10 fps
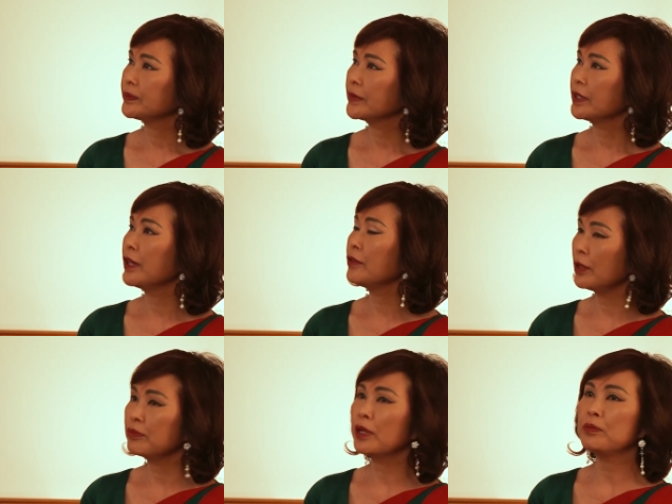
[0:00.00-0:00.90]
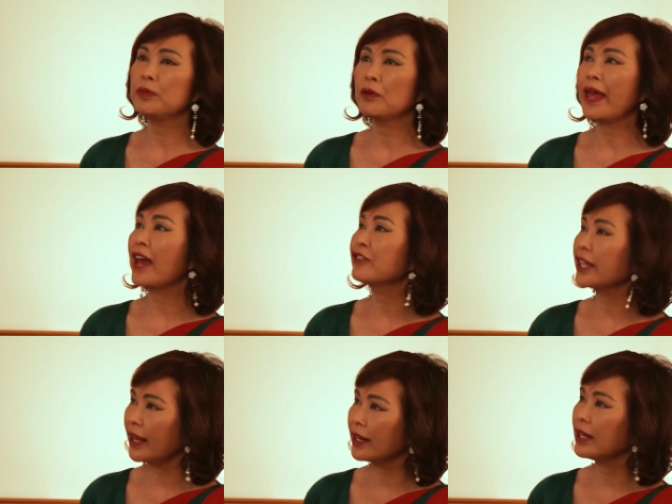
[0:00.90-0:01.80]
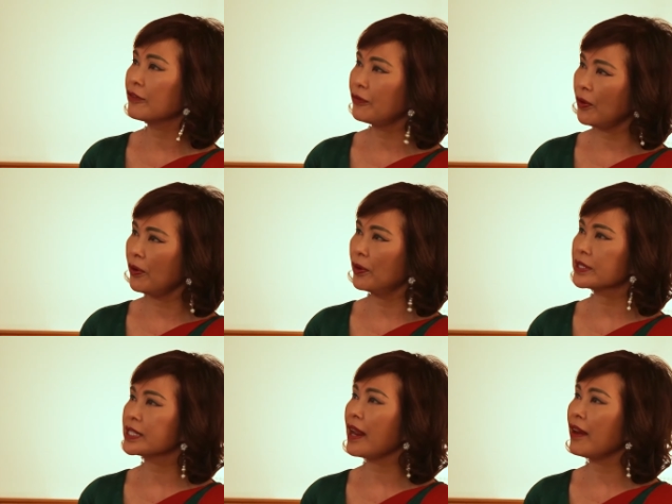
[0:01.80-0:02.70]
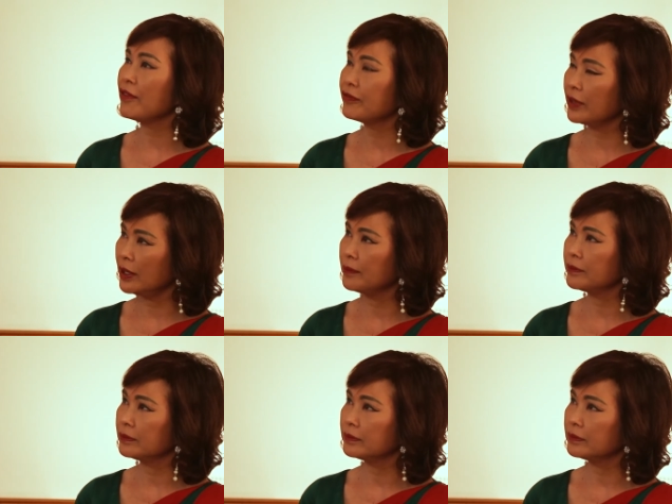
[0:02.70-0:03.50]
They're advocating for safe, public